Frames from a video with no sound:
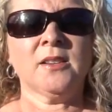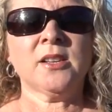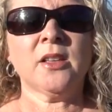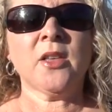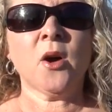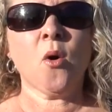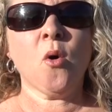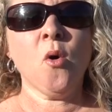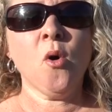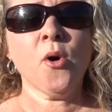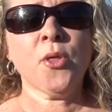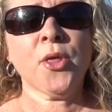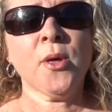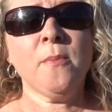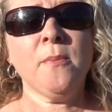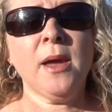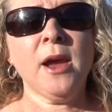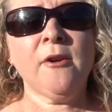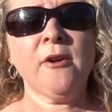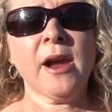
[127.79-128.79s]
So the author,
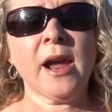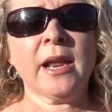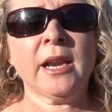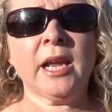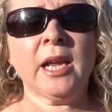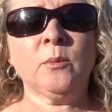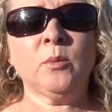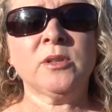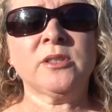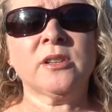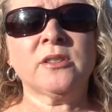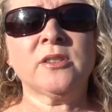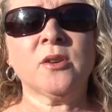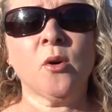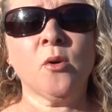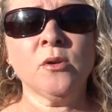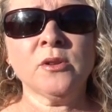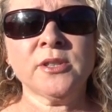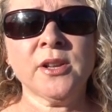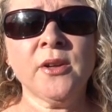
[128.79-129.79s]
Marianne Edwards, is
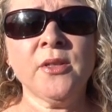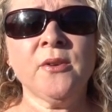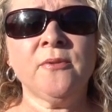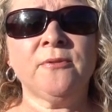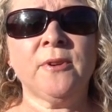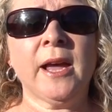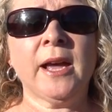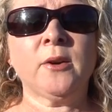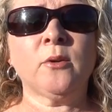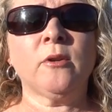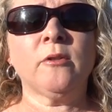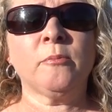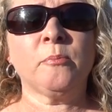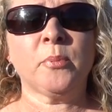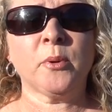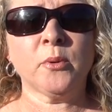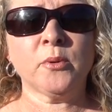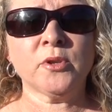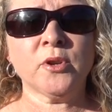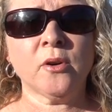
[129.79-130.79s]
also the founder of
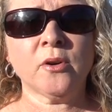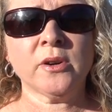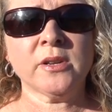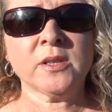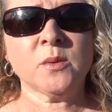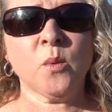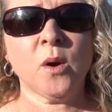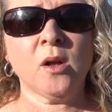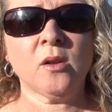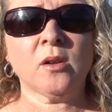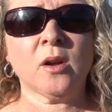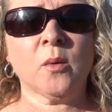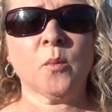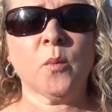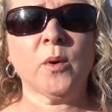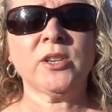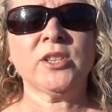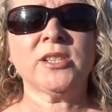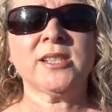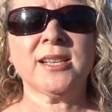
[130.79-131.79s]
Boondockers
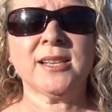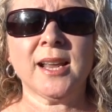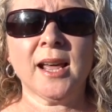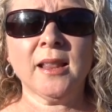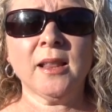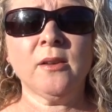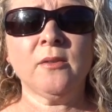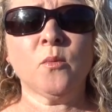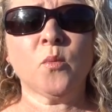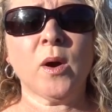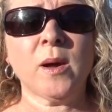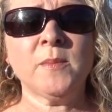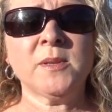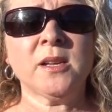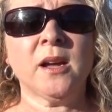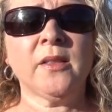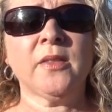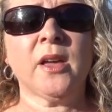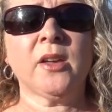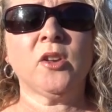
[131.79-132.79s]
Welcome, which is another
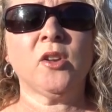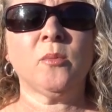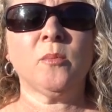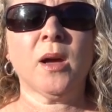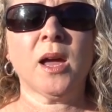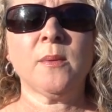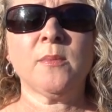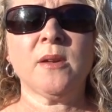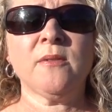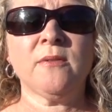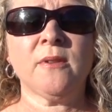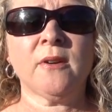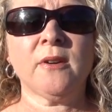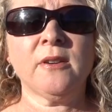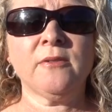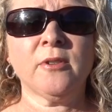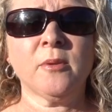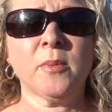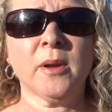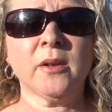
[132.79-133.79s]
website that you may be
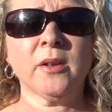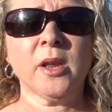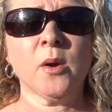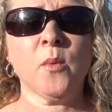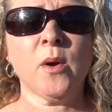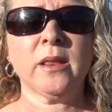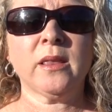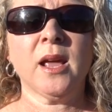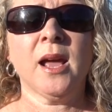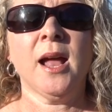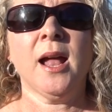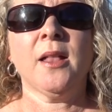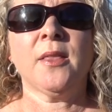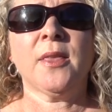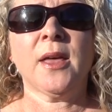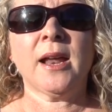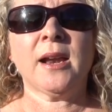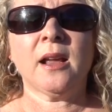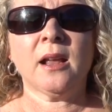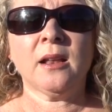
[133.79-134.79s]
very familiar with
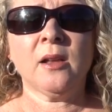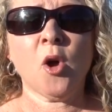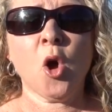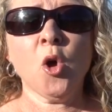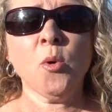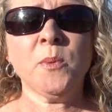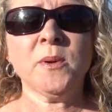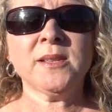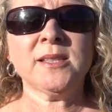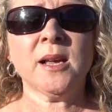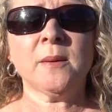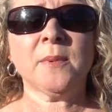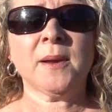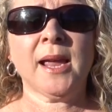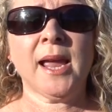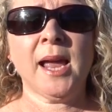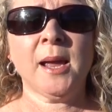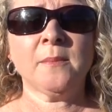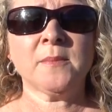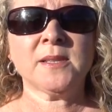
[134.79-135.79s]
that uh, opens up
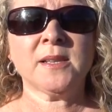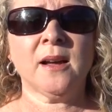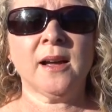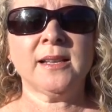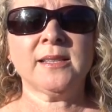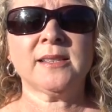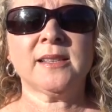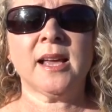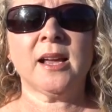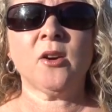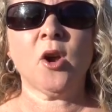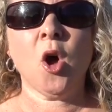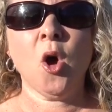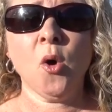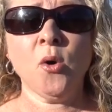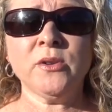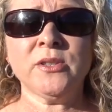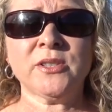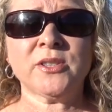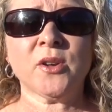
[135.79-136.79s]
campsites that
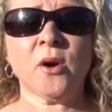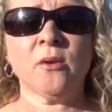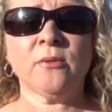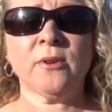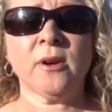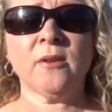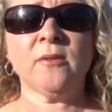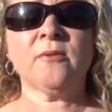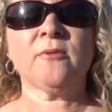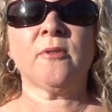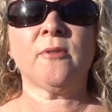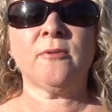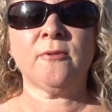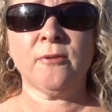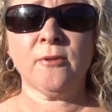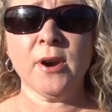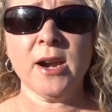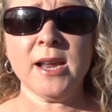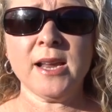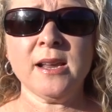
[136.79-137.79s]
hosts offer for
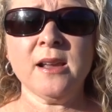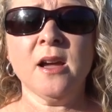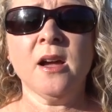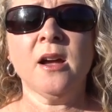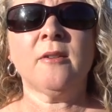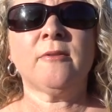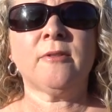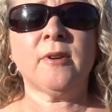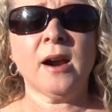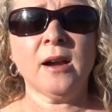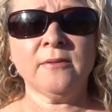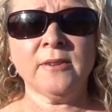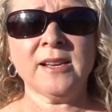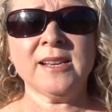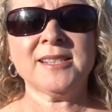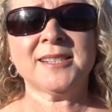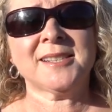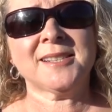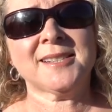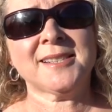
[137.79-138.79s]
free for R
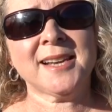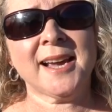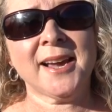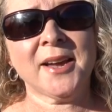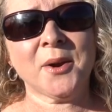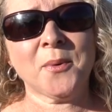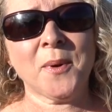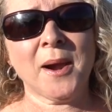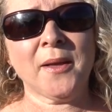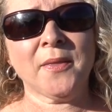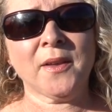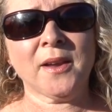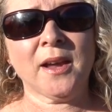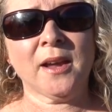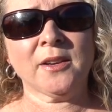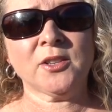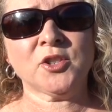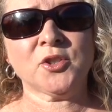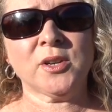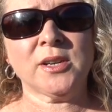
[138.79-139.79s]
Vs to stay at around the
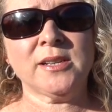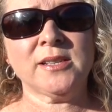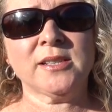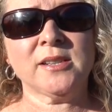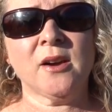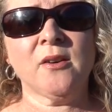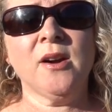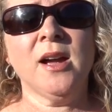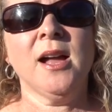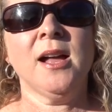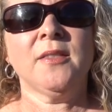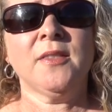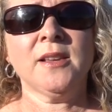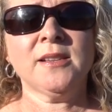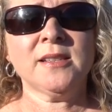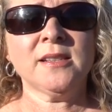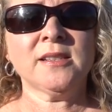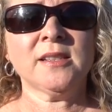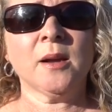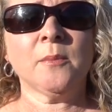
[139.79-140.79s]
country. So
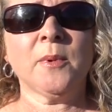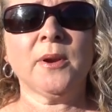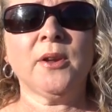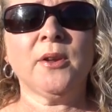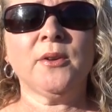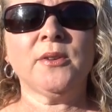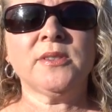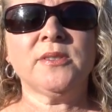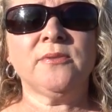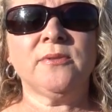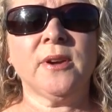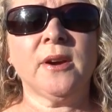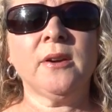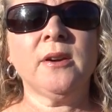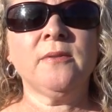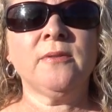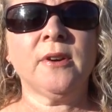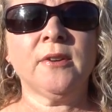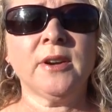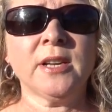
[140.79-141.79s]
this is somebody who is
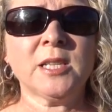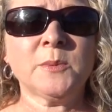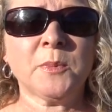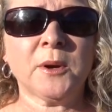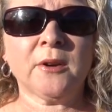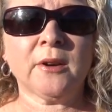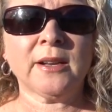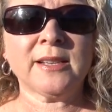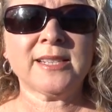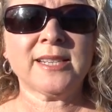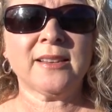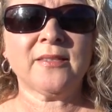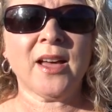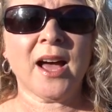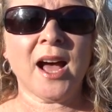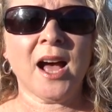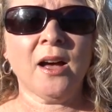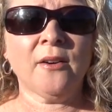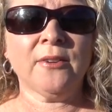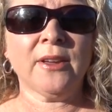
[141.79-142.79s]
very, very experienced in
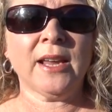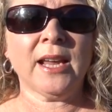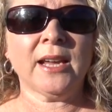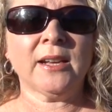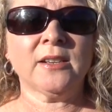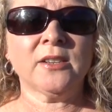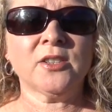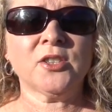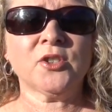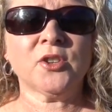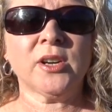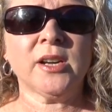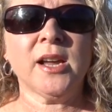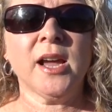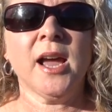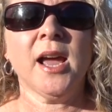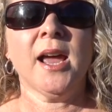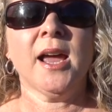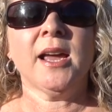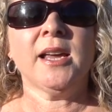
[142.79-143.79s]
the R V industry,
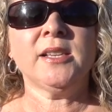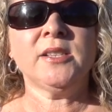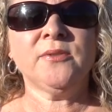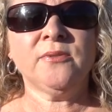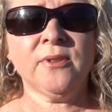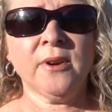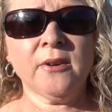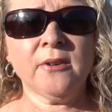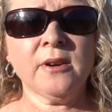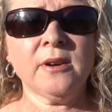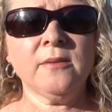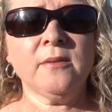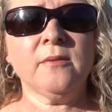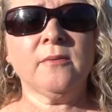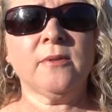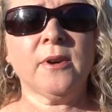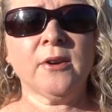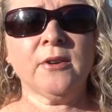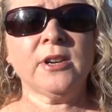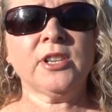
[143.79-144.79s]
is very,
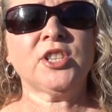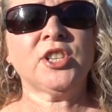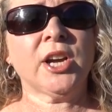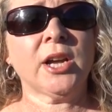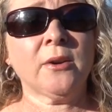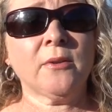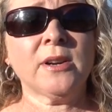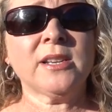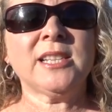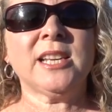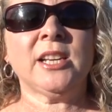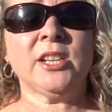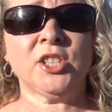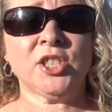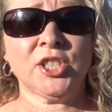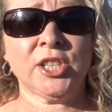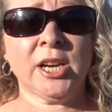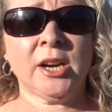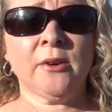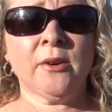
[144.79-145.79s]
very generous in
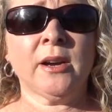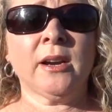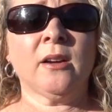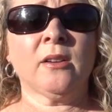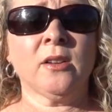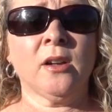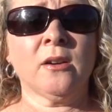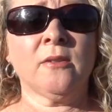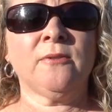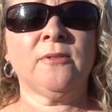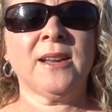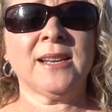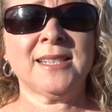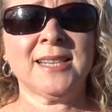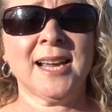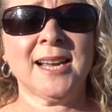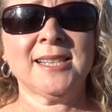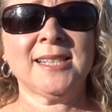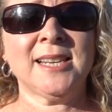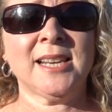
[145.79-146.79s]
sharing a lot of
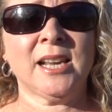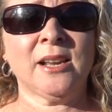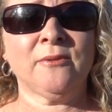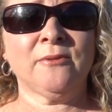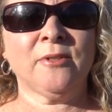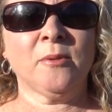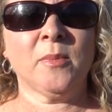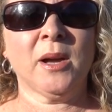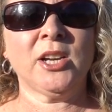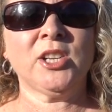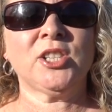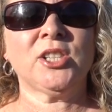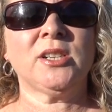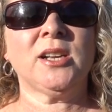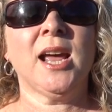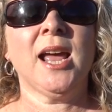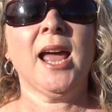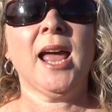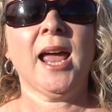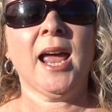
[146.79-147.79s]
fantastic
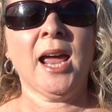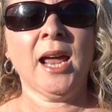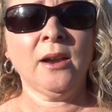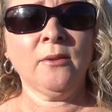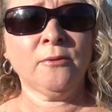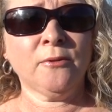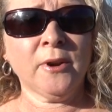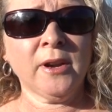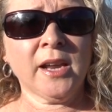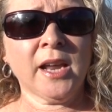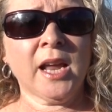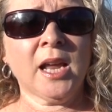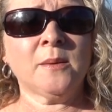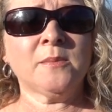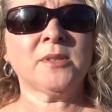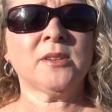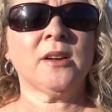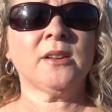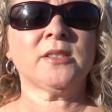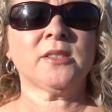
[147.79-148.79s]
information and free
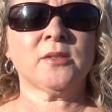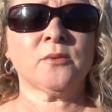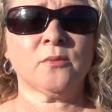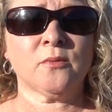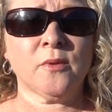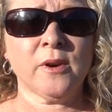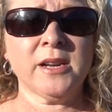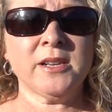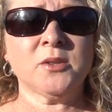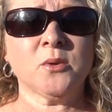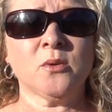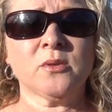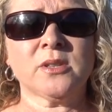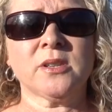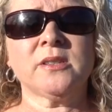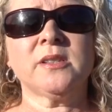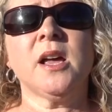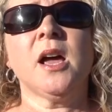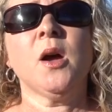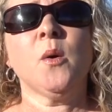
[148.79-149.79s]
campsites and
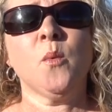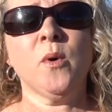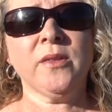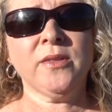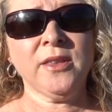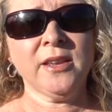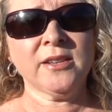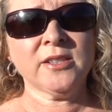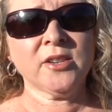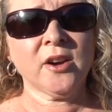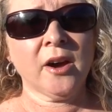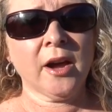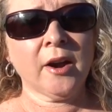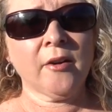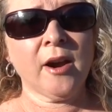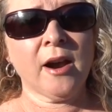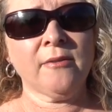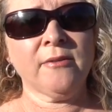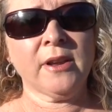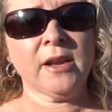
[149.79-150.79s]
resources with the
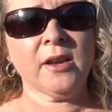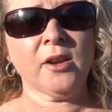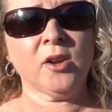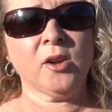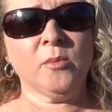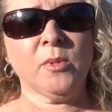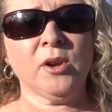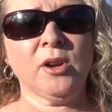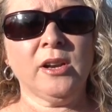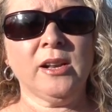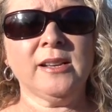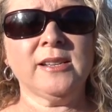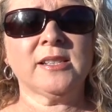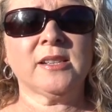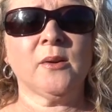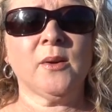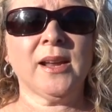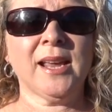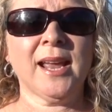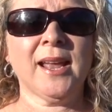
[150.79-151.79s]
entire RVing community.
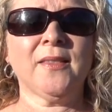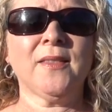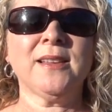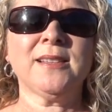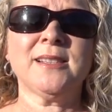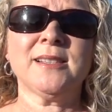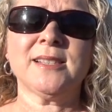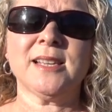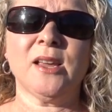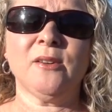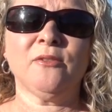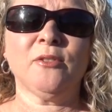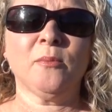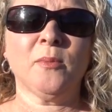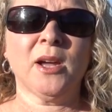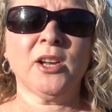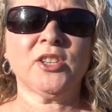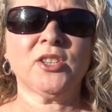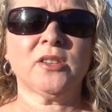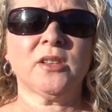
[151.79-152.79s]
So again, this is
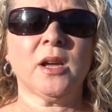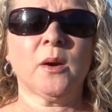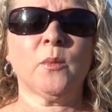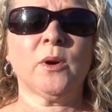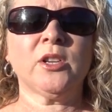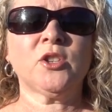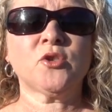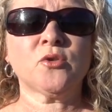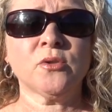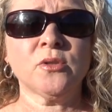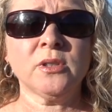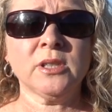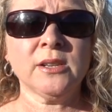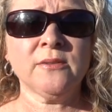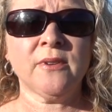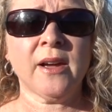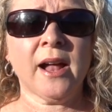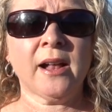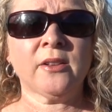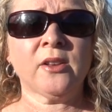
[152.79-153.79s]
information that we
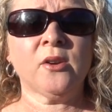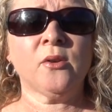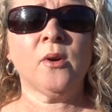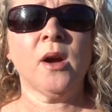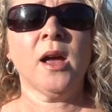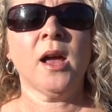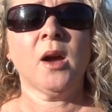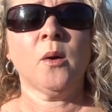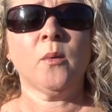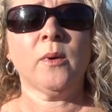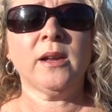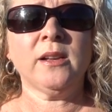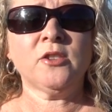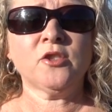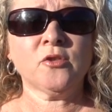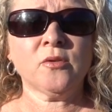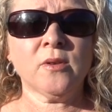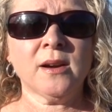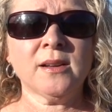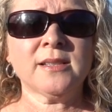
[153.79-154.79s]
truly value, we
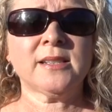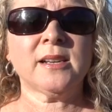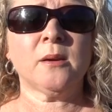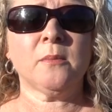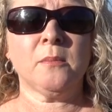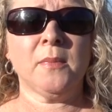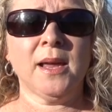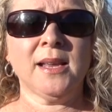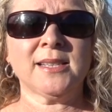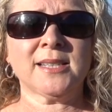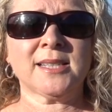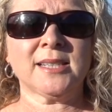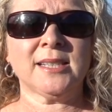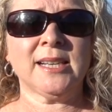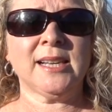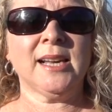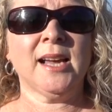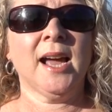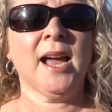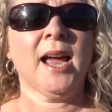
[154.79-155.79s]
trust
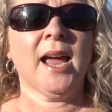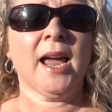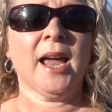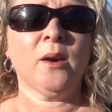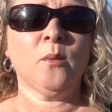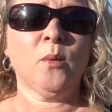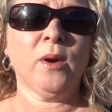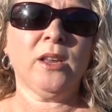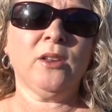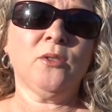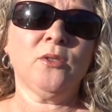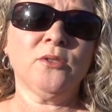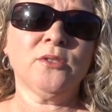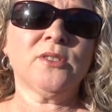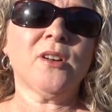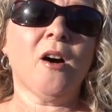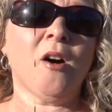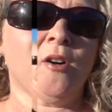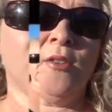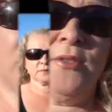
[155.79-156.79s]
immensely, and we
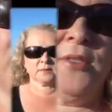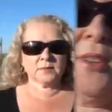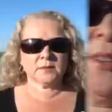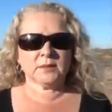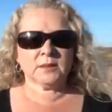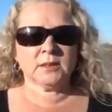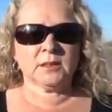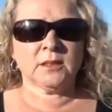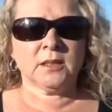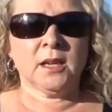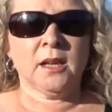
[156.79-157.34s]
use often.